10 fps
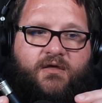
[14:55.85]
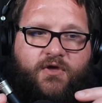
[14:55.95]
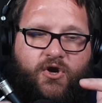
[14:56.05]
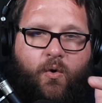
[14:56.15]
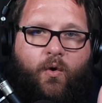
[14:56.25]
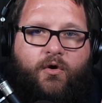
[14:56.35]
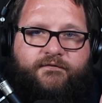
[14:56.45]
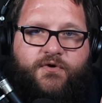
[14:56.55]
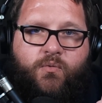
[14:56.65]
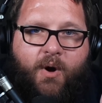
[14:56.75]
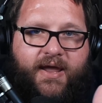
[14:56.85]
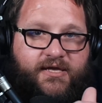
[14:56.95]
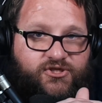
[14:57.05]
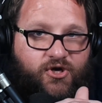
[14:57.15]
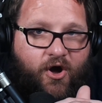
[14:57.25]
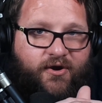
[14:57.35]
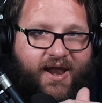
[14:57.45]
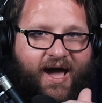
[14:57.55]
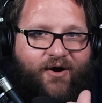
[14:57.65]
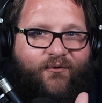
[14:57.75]
then all of the raids are
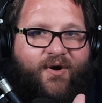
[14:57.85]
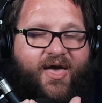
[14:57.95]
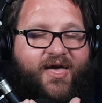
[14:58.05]
now